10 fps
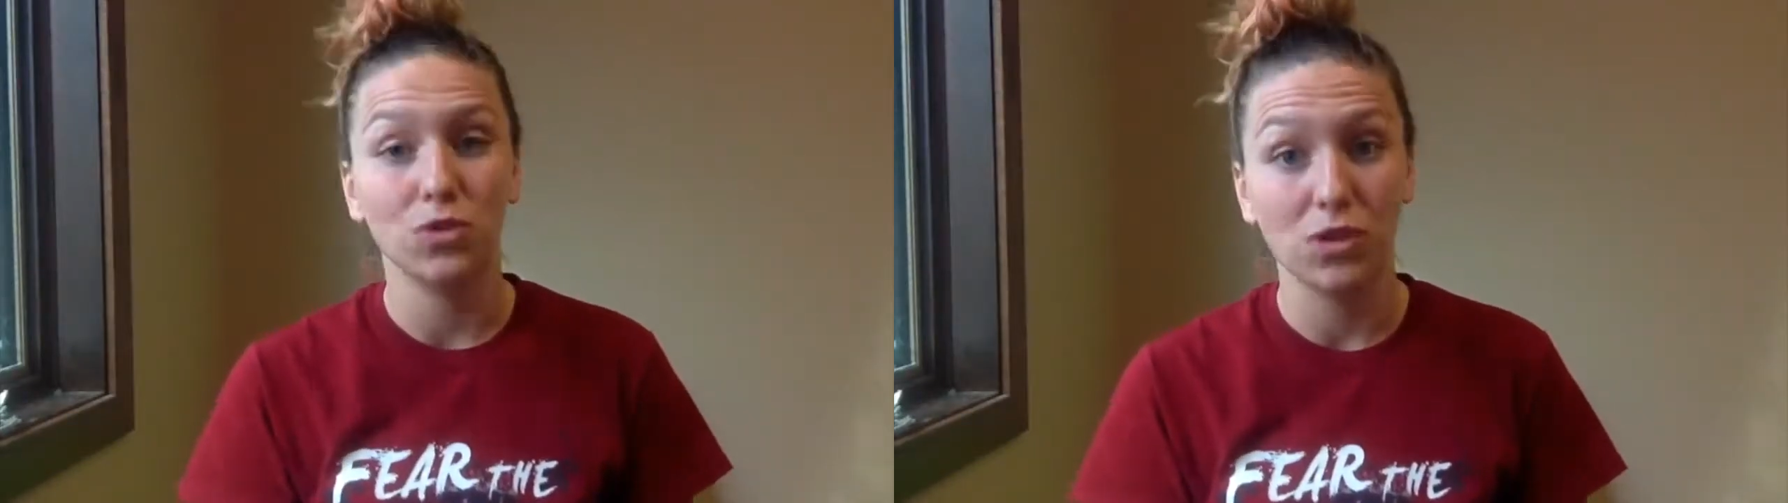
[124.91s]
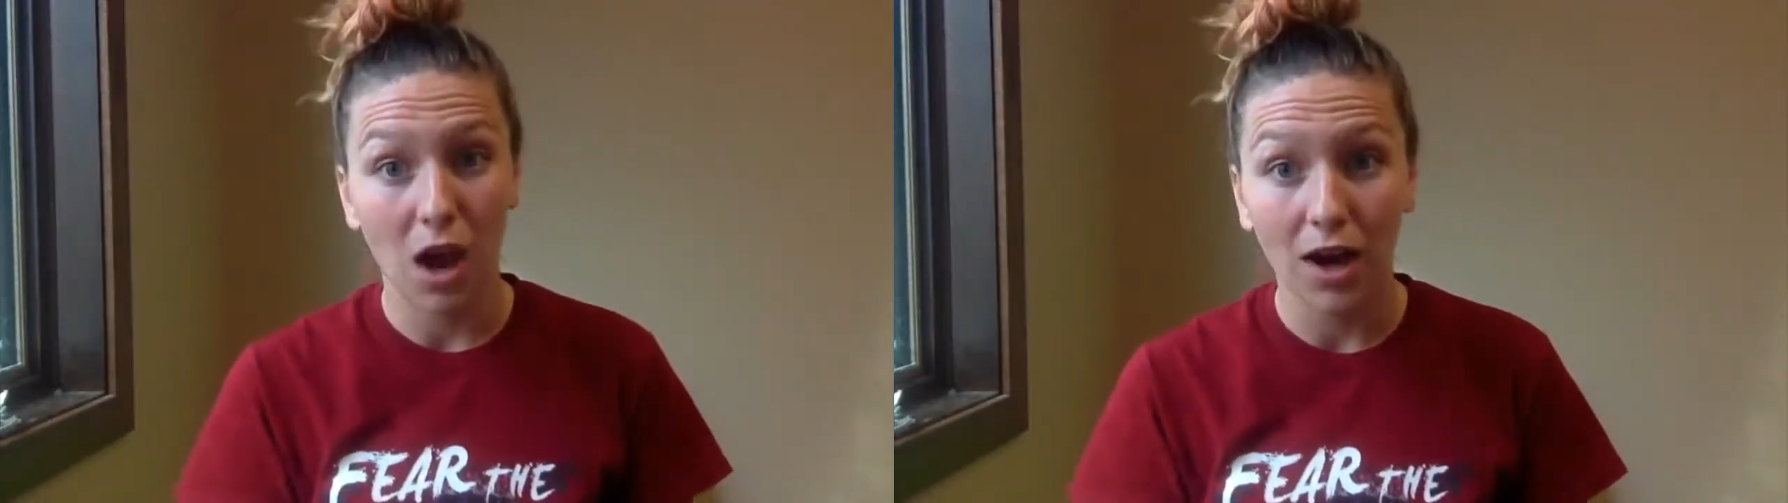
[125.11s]

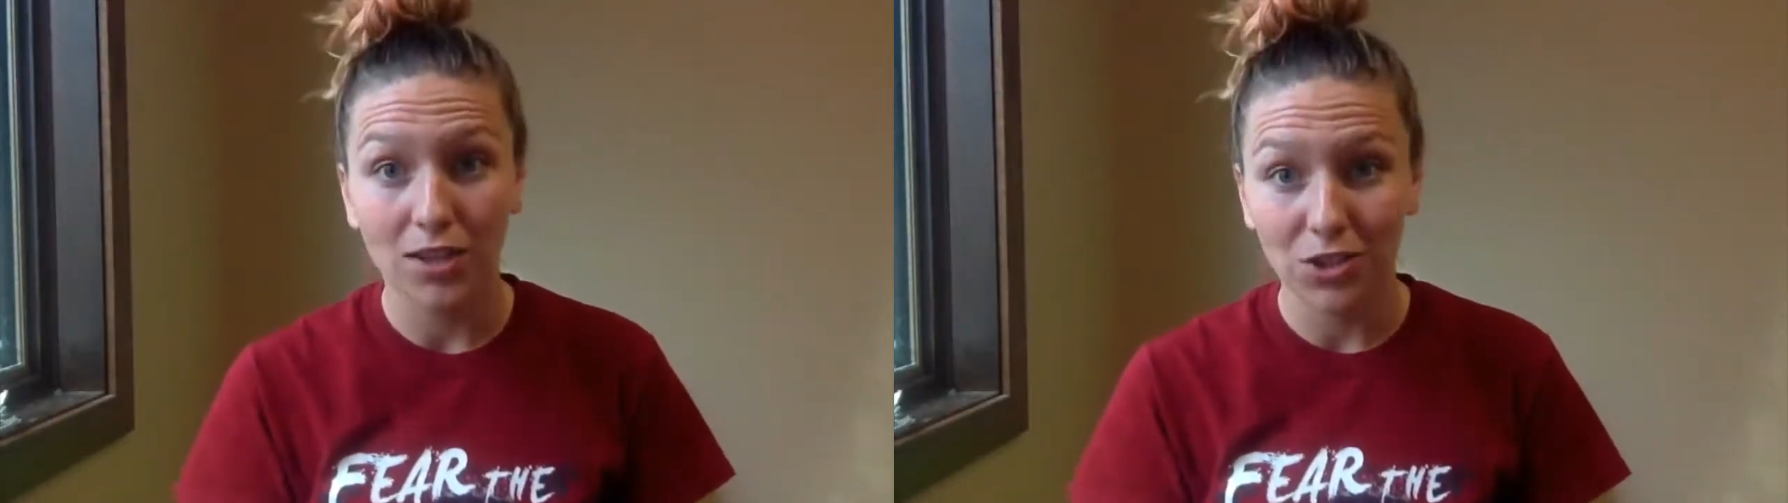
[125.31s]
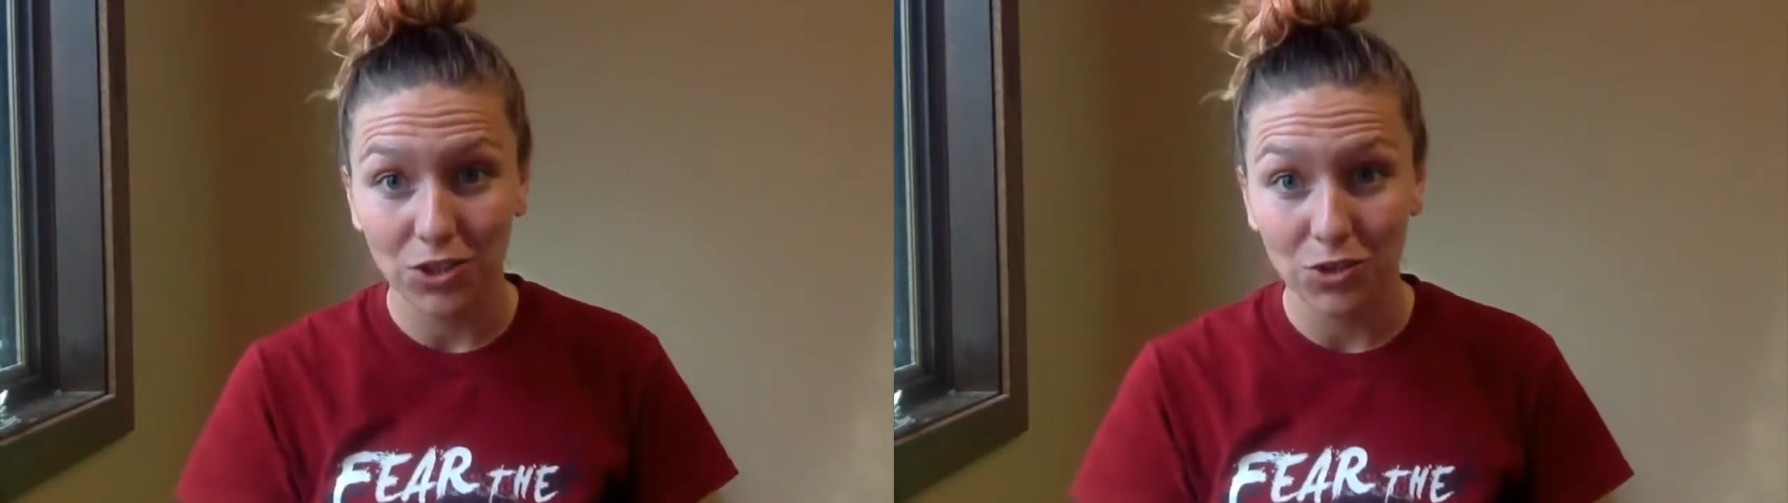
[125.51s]
not
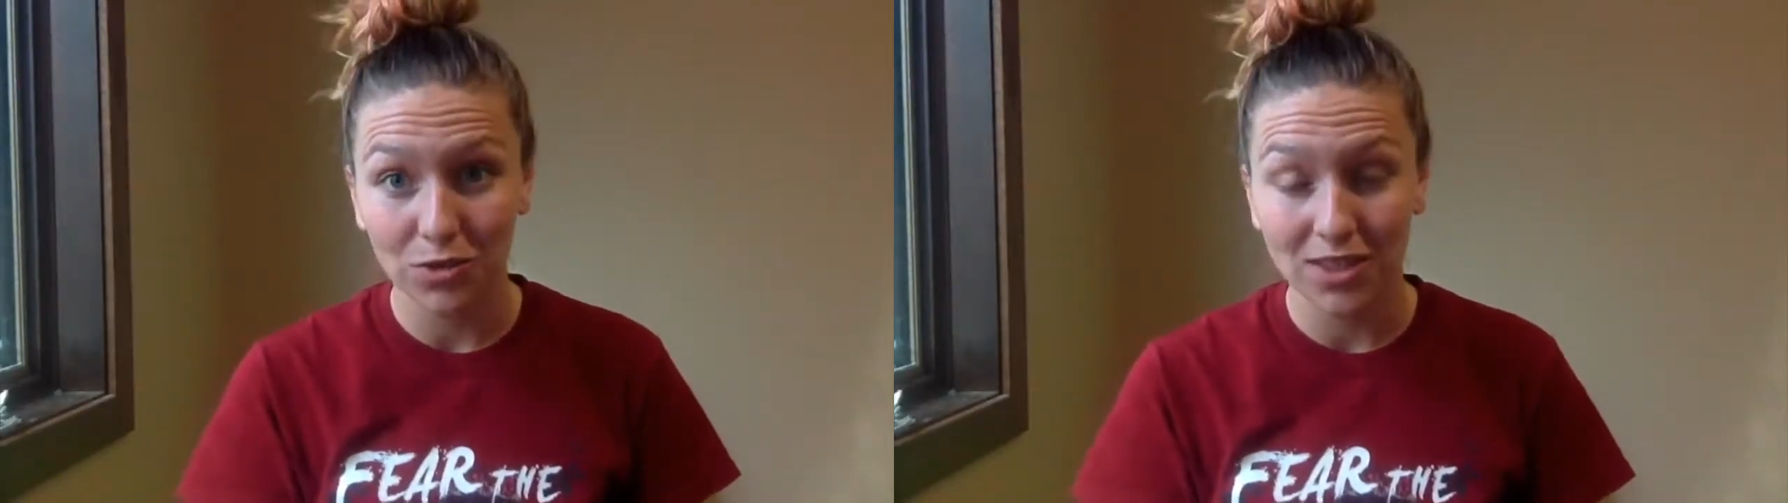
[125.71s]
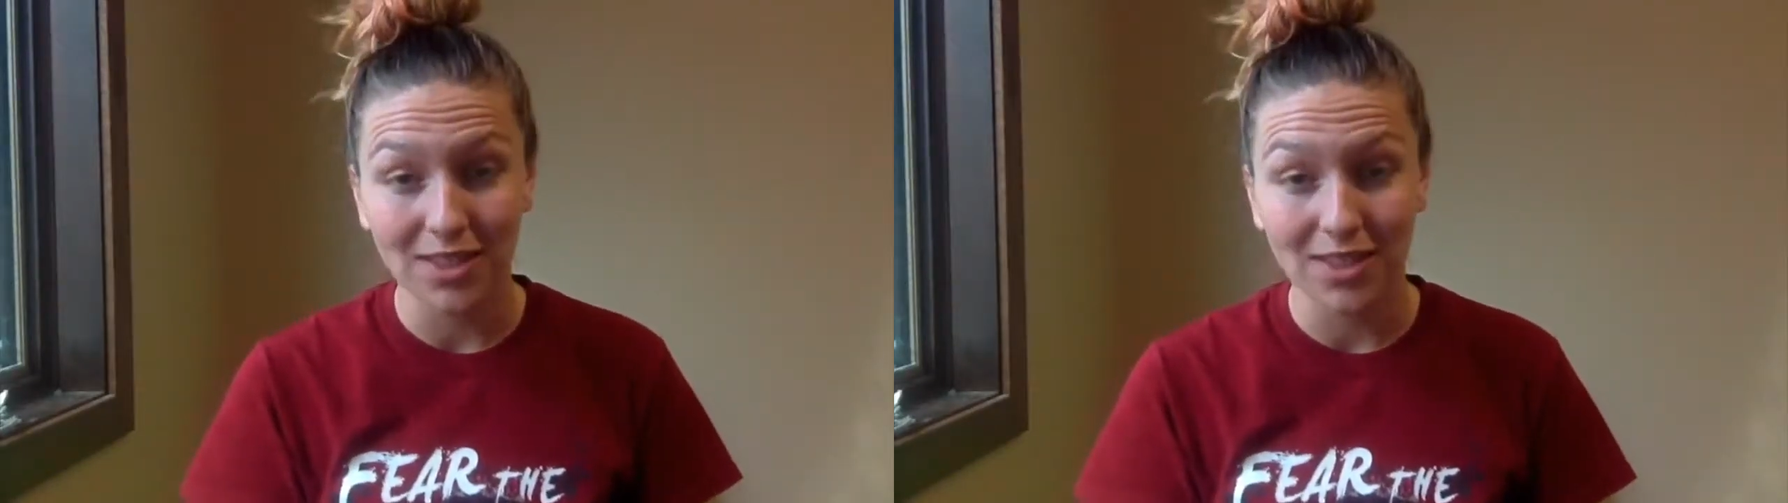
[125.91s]
to do
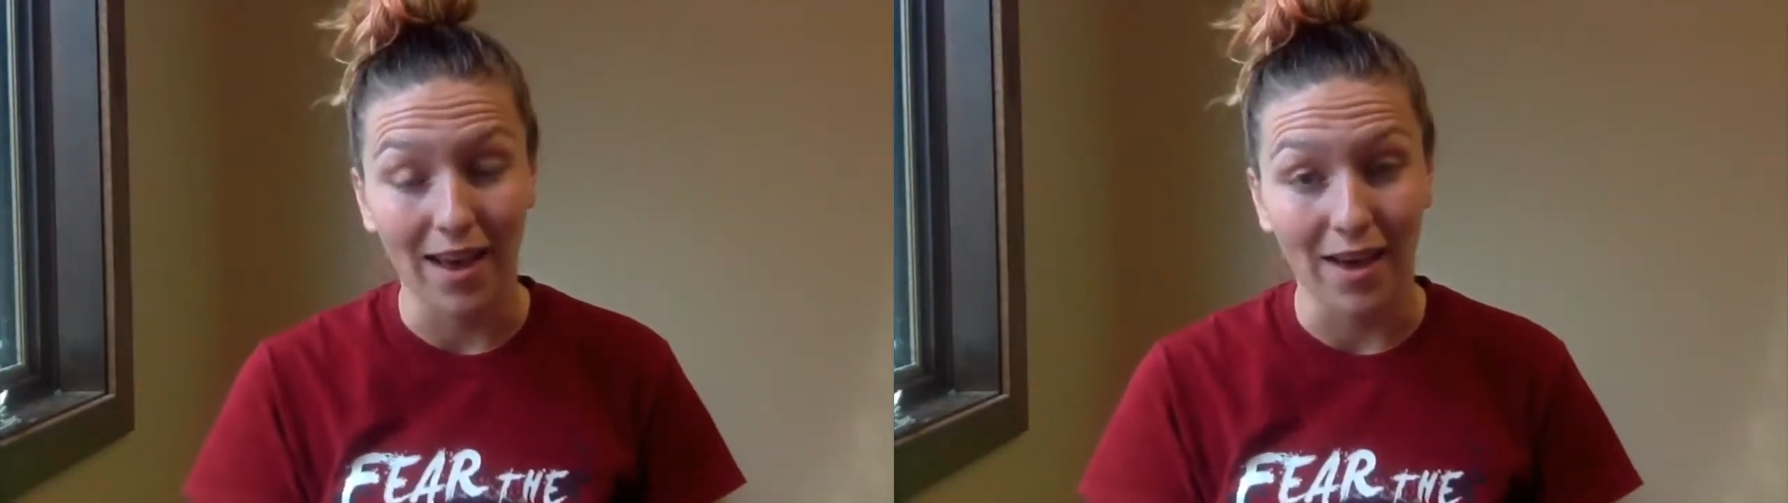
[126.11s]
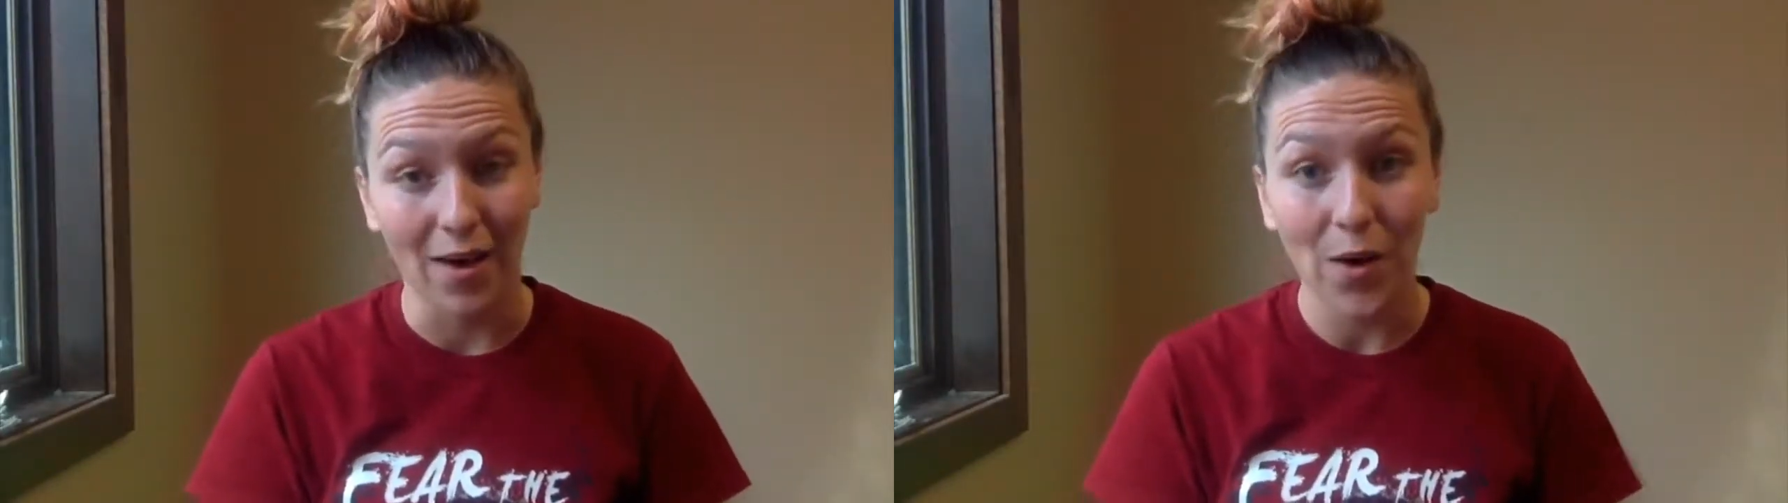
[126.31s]
this
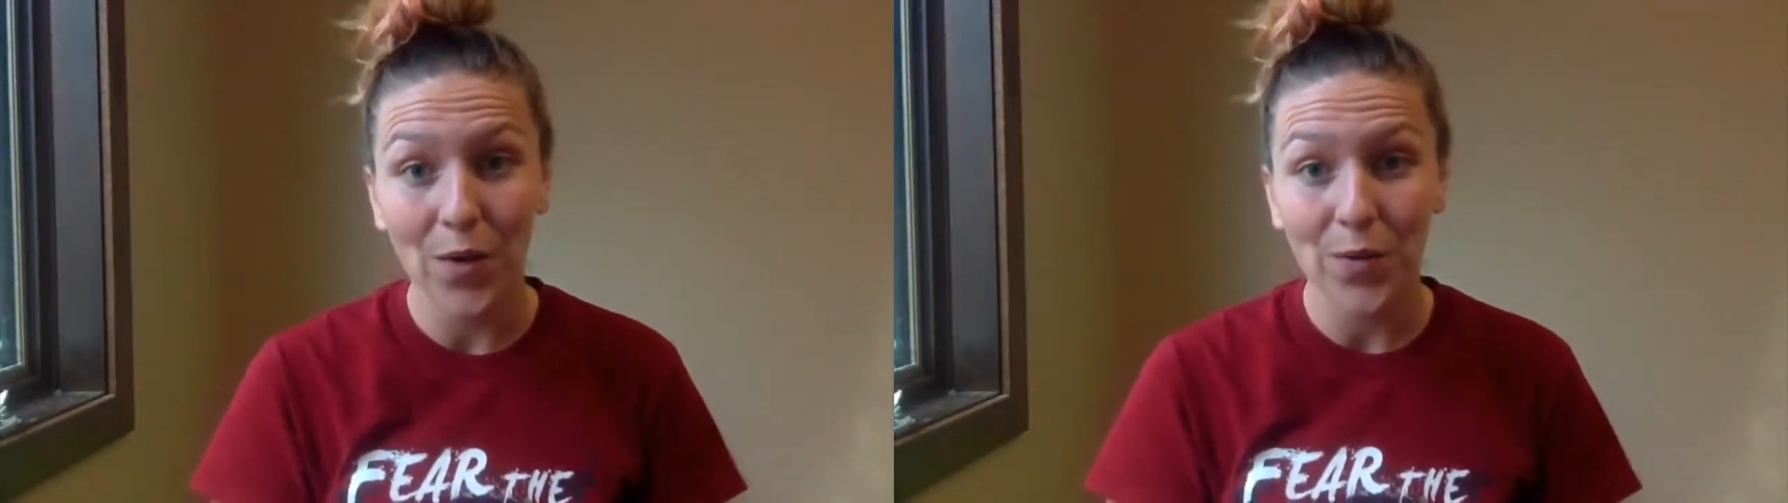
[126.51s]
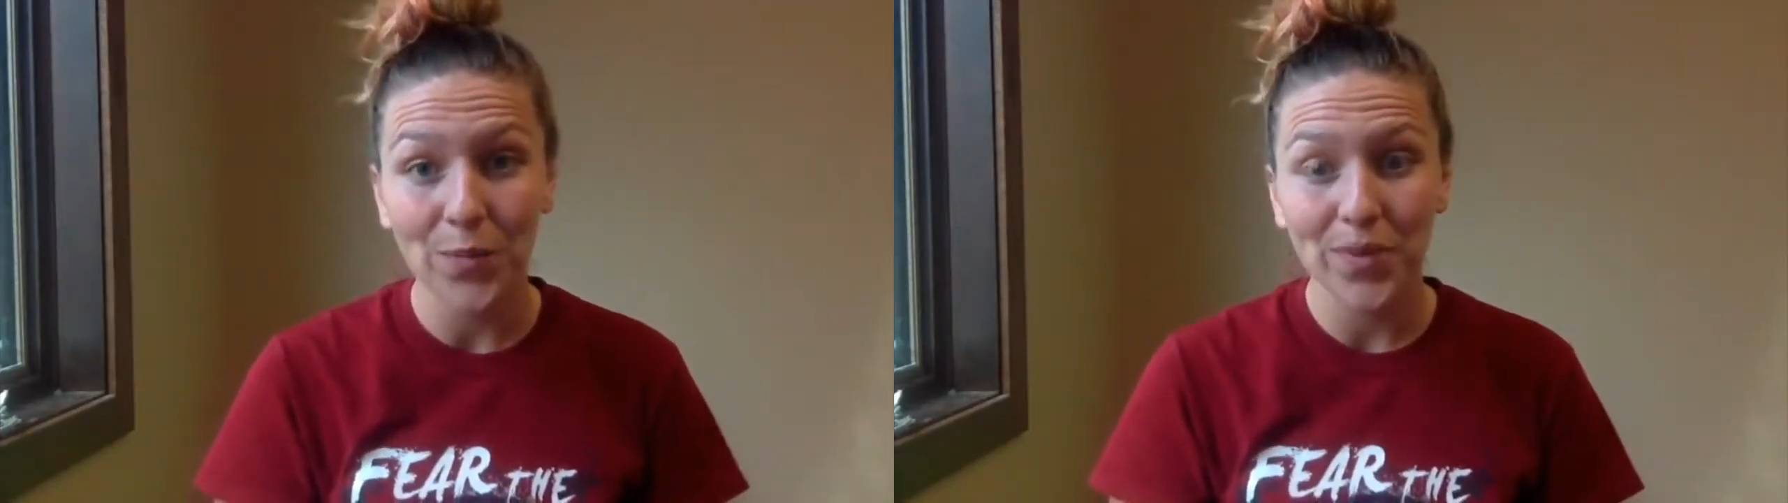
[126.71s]
at
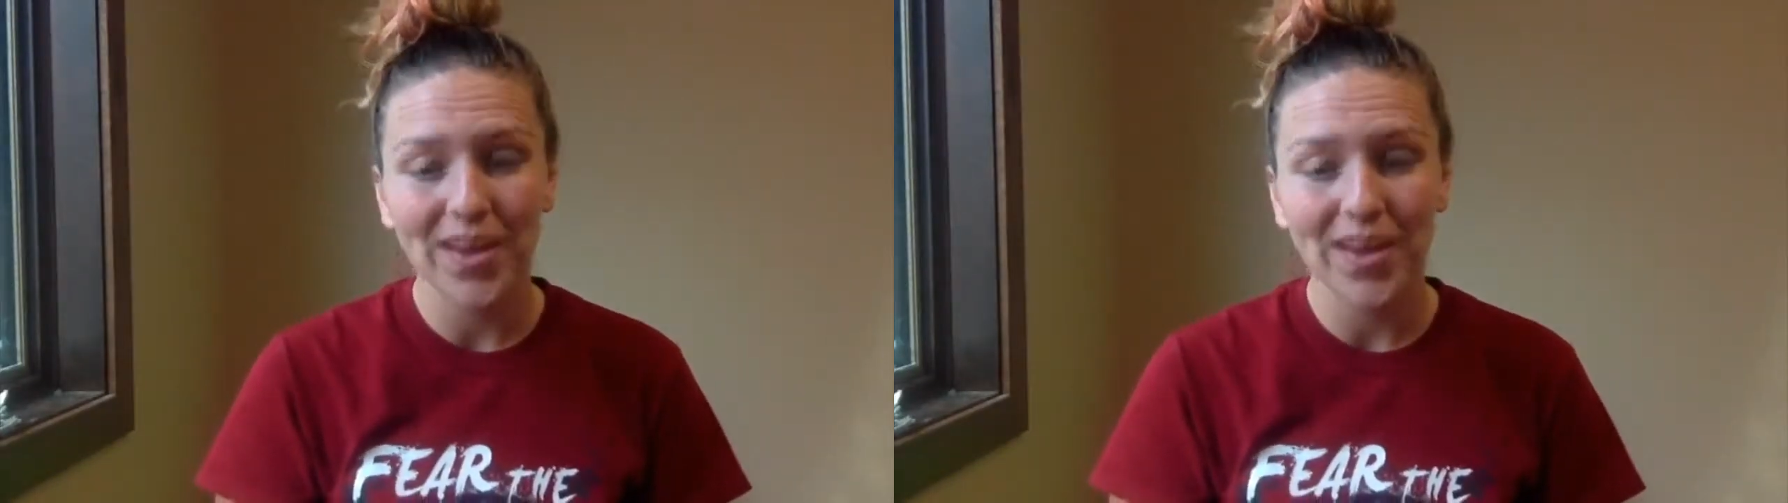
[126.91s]
home.